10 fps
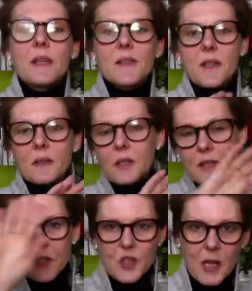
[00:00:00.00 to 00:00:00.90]
So look at
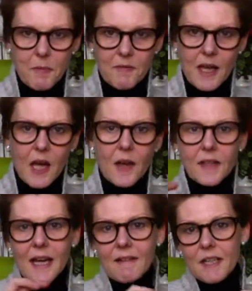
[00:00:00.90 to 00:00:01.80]
the shape of that. Do
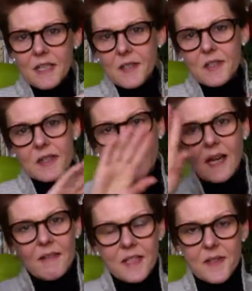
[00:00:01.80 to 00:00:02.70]
the
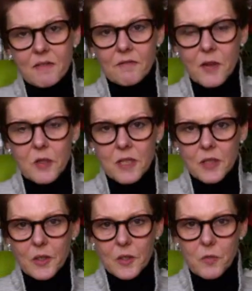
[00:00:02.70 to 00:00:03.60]
characters unfold in a
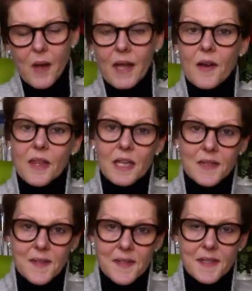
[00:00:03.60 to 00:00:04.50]
good way? Are they
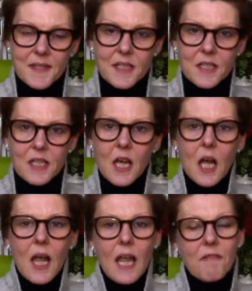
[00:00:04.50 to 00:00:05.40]
consistent?
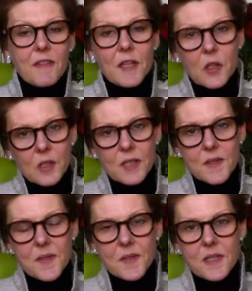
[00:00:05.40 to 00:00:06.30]
If they're not
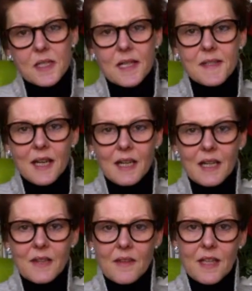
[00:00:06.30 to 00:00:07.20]
consistent, is it
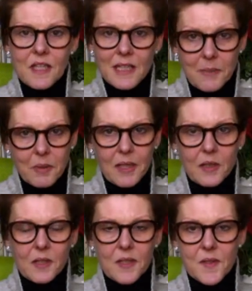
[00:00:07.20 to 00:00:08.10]
clear that they're deliberately
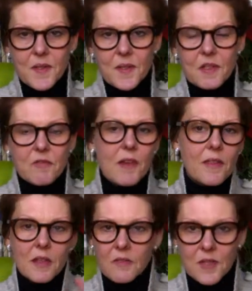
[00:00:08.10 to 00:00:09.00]
not consistent rather
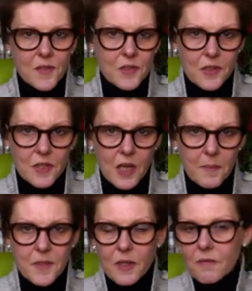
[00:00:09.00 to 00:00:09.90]
than you've just screwed up?
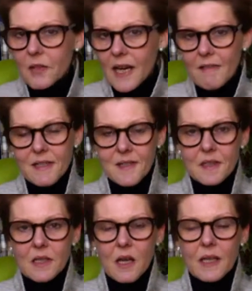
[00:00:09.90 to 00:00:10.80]
So if your character's a
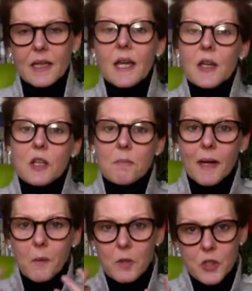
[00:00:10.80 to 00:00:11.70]
liar, you
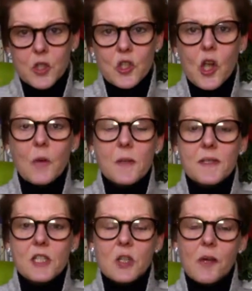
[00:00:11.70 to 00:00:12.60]
might want to show a
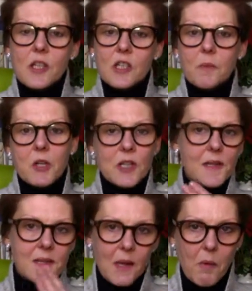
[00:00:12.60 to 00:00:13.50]
situation in which they
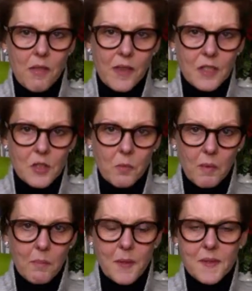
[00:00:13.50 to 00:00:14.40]
say one thing to
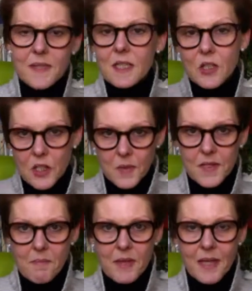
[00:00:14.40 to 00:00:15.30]
one person and do
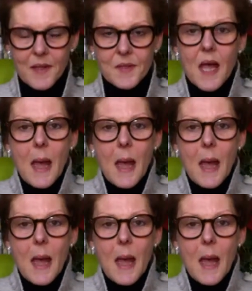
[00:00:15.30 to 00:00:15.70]
something else.